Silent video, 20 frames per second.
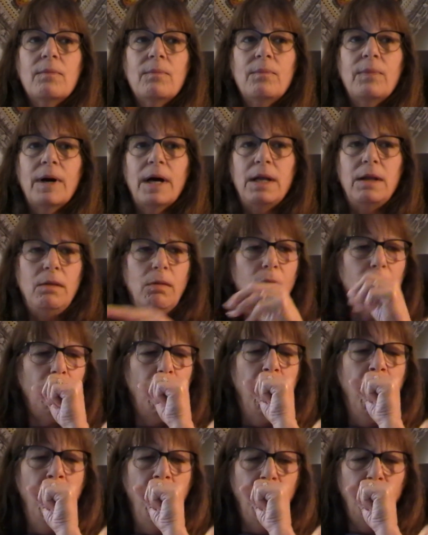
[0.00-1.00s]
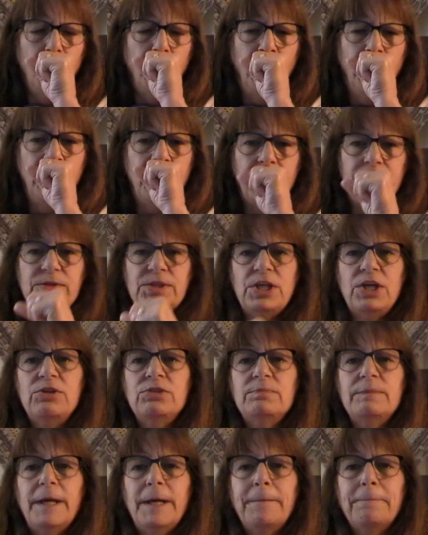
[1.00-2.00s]
But
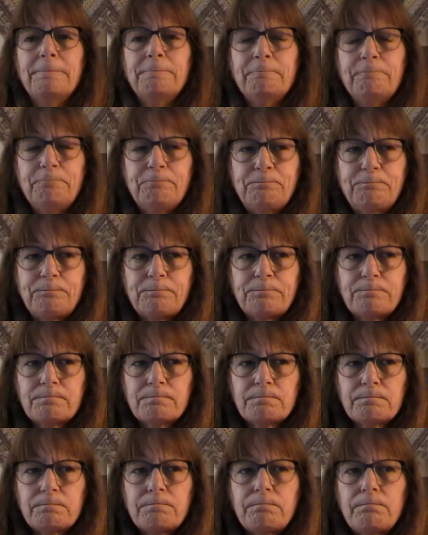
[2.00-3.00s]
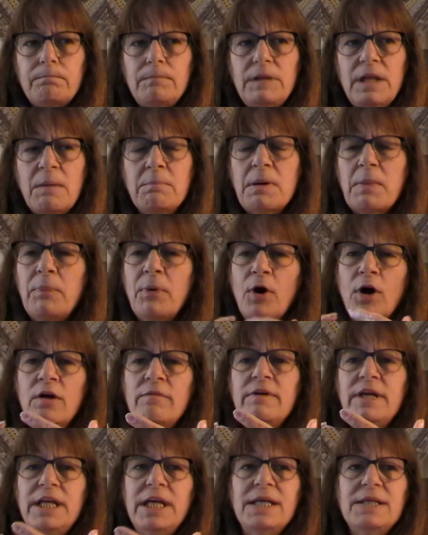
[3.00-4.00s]
excuse me. But part
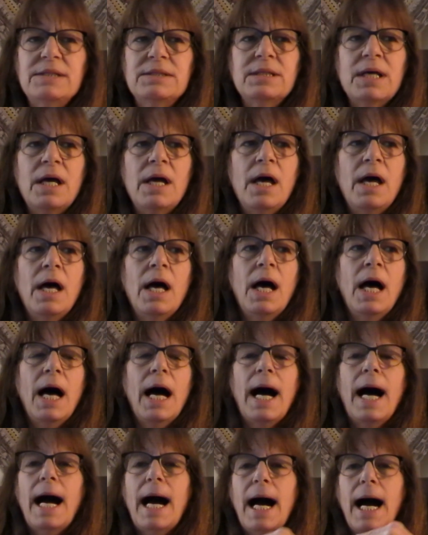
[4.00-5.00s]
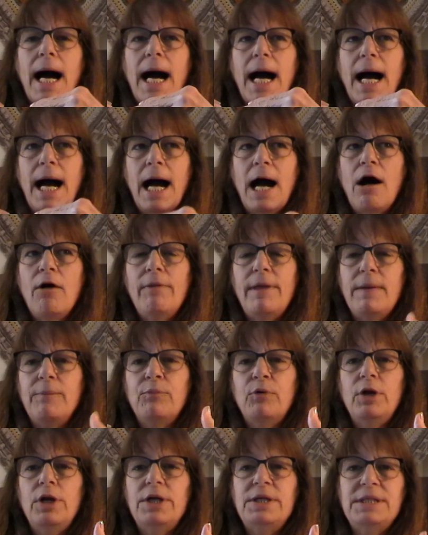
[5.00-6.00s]
of it is how they
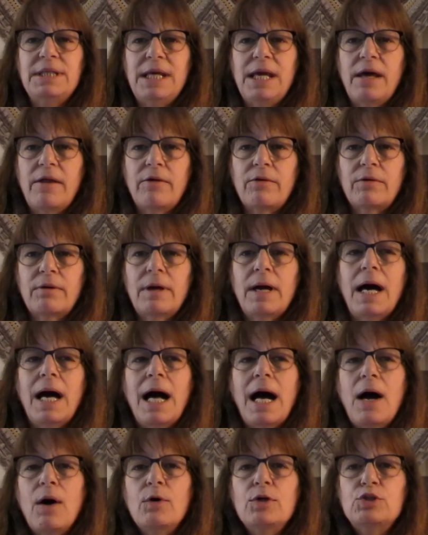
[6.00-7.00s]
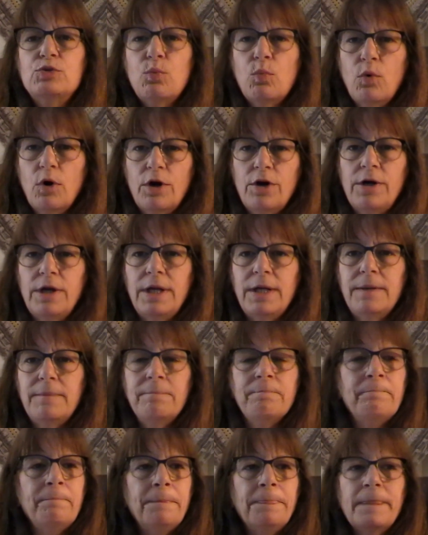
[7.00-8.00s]
put it together, how it's worded.
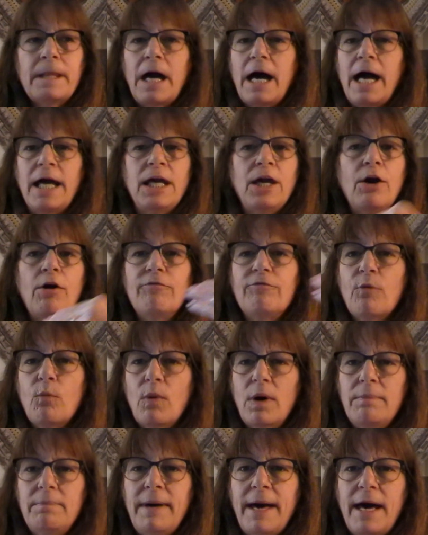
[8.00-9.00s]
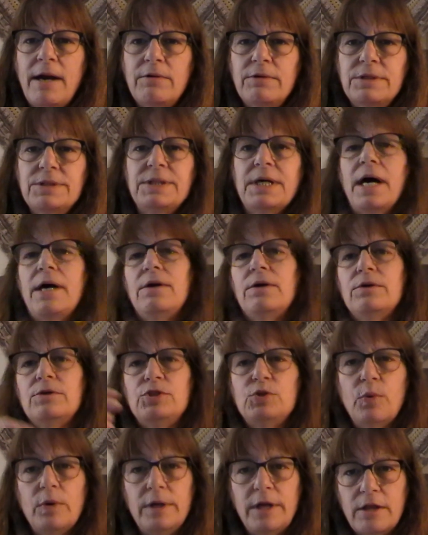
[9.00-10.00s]
I can go from one pattern designer
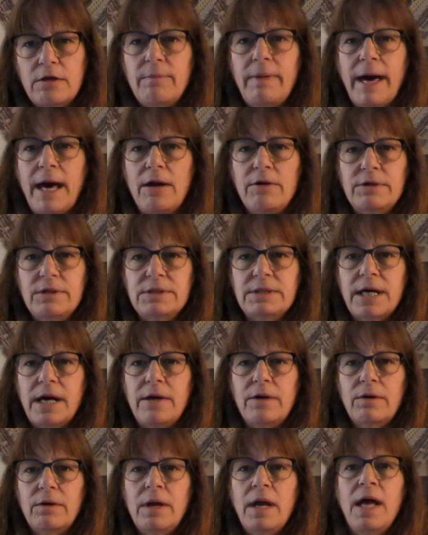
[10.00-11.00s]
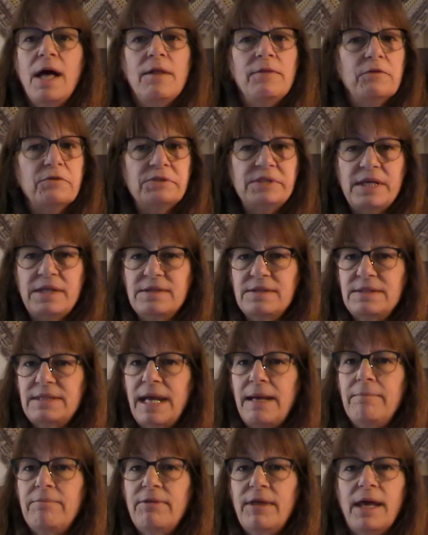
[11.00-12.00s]
to another pattern designer. They'll say the
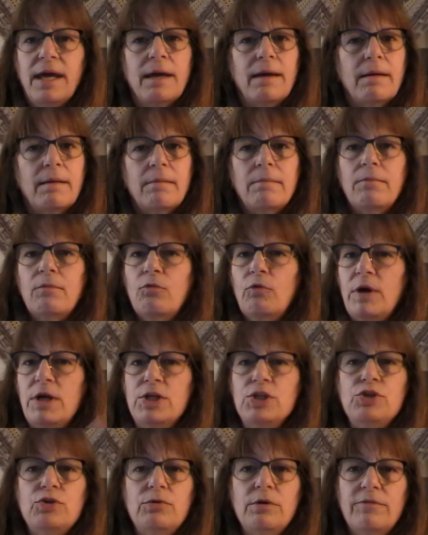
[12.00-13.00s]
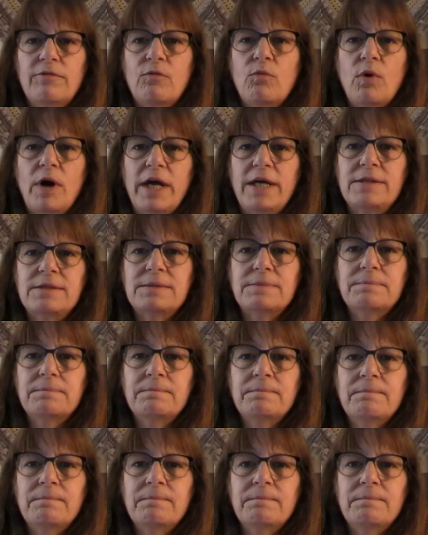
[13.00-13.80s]
same thing, written two different ways.